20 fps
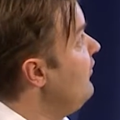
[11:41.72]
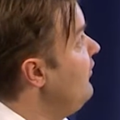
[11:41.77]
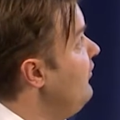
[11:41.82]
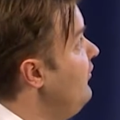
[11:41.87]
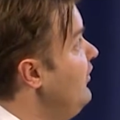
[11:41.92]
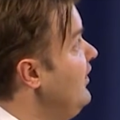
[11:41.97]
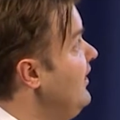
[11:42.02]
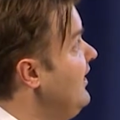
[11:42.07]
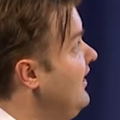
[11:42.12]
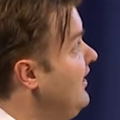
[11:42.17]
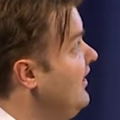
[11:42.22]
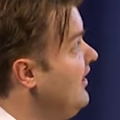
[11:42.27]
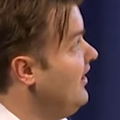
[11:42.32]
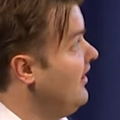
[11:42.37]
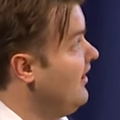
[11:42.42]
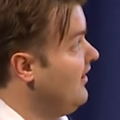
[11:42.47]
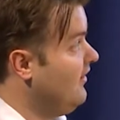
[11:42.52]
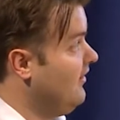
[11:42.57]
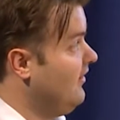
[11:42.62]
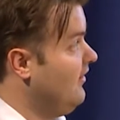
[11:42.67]
really
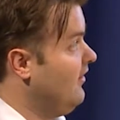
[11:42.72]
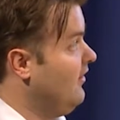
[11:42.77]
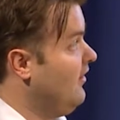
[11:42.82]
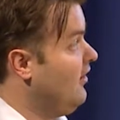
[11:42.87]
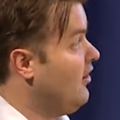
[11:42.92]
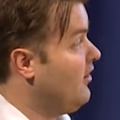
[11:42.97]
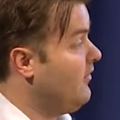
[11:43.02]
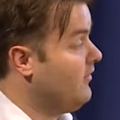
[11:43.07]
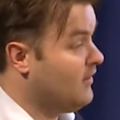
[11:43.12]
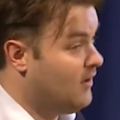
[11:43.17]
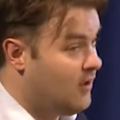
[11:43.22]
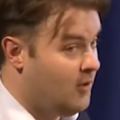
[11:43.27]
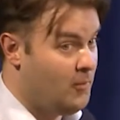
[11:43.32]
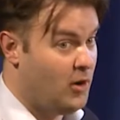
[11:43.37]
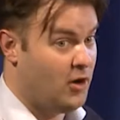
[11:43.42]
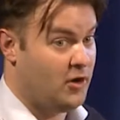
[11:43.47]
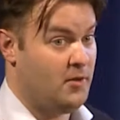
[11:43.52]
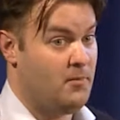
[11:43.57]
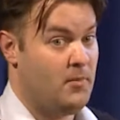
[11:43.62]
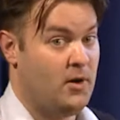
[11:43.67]
are
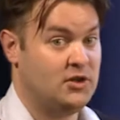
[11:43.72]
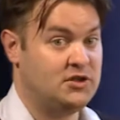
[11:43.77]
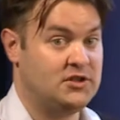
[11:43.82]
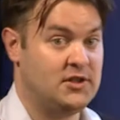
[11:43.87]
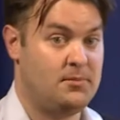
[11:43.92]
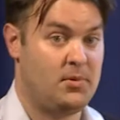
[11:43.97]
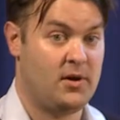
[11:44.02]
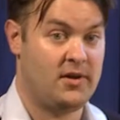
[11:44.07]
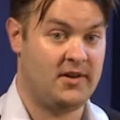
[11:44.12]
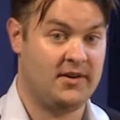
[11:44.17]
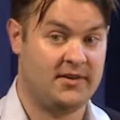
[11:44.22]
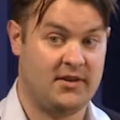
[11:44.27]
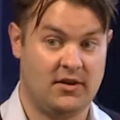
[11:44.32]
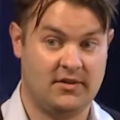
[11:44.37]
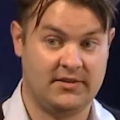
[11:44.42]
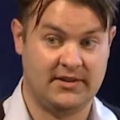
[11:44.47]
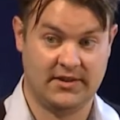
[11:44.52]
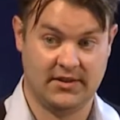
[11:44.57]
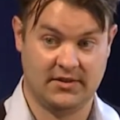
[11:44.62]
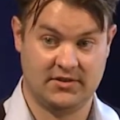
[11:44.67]
among the most abundant
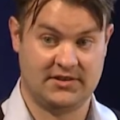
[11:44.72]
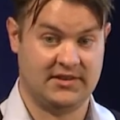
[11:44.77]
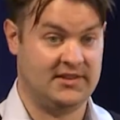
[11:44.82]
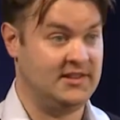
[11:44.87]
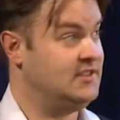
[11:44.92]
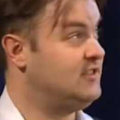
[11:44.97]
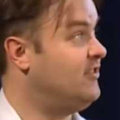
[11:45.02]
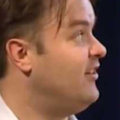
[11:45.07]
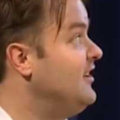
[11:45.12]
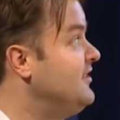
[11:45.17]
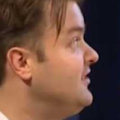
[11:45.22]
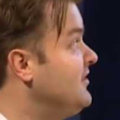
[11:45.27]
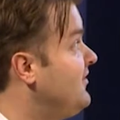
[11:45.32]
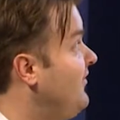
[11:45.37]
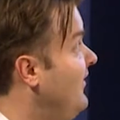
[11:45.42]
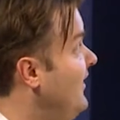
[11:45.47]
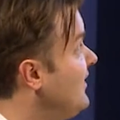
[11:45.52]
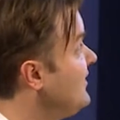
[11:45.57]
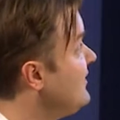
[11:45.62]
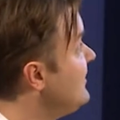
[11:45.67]
OTUs in these
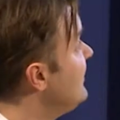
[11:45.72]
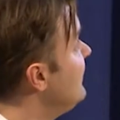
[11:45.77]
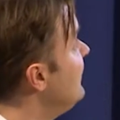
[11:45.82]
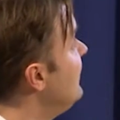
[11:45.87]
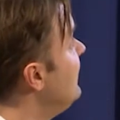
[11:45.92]
rhizospheres.